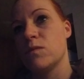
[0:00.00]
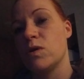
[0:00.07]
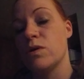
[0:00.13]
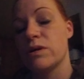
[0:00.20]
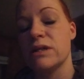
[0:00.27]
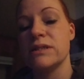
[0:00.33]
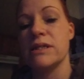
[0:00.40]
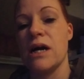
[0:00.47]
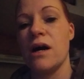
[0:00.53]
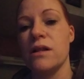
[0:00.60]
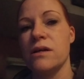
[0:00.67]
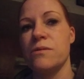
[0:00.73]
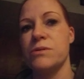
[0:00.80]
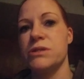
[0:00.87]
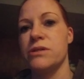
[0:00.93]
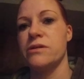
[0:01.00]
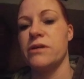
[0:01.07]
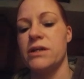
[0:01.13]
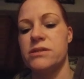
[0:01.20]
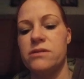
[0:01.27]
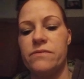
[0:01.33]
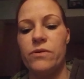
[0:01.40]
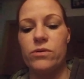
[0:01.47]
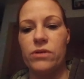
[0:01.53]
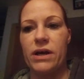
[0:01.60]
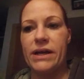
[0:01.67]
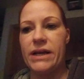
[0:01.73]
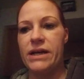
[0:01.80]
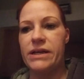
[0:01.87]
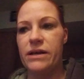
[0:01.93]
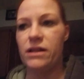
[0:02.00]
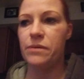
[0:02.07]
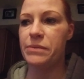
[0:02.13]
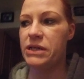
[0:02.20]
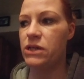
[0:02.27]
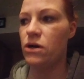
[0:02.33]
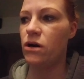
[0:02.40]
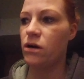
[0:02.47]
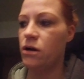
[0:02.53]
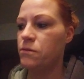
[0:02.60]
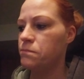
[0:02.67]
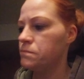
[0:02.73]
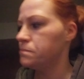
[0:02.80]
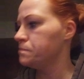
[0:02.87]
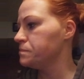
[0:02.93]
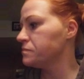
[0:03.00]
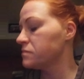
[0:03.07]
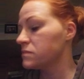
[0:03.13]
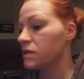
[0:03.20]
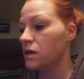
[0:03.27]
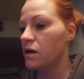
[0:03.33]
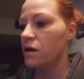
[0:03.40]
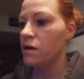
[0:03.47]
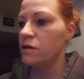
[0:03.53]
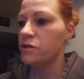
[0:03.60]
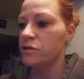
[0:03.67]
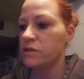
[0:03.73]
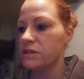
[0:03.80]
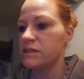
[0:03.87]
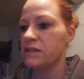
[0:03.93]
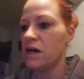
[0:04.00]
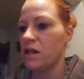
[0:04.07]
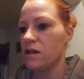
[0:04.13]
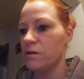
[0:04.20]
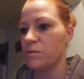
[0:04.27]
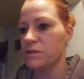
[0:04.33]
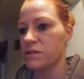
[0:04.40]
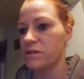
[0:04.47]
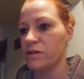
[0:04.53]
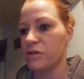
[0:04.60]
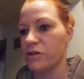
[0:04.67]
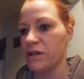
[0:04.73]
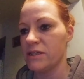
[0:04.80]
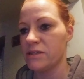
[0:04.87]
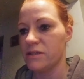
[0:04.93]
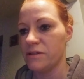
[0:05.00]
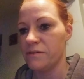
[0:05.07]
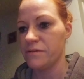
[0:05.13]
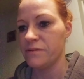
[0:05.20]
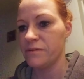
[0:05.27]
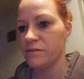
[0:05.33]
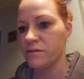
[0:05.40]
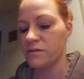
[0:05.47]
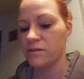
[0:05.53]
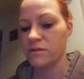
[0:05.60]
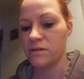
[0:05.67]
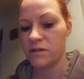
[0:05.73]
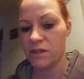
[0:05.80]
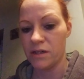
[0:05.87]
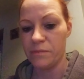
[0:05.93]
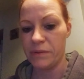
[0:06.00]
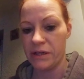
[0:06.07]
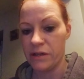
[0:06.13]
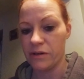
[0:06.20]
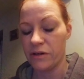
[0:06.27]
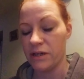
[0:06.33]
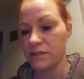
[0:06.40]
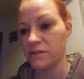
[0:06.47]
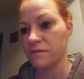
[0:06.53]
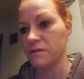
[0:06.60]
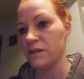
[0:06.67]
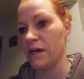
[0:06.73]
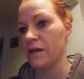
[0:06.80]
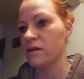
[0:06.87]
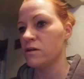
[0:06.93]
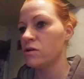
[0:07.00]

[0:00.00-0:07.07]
you can tell it was aggressive. Hold oh on, I gotta yell at my dog. You can tell it was an aggressive, gonna be an aggressive day.